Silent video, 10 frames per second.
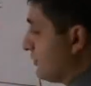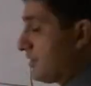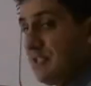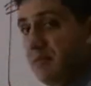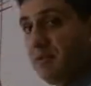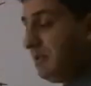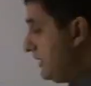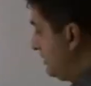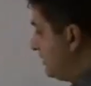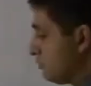this, for
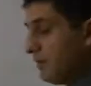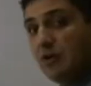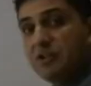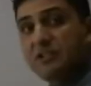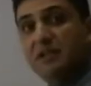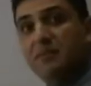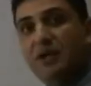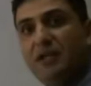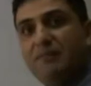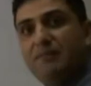example. This will be on
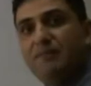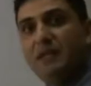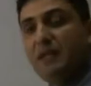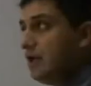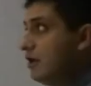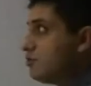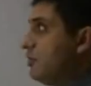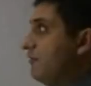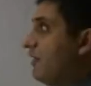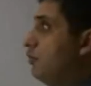standby.
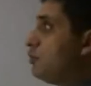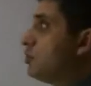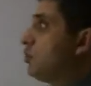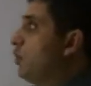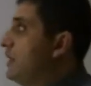So if I lose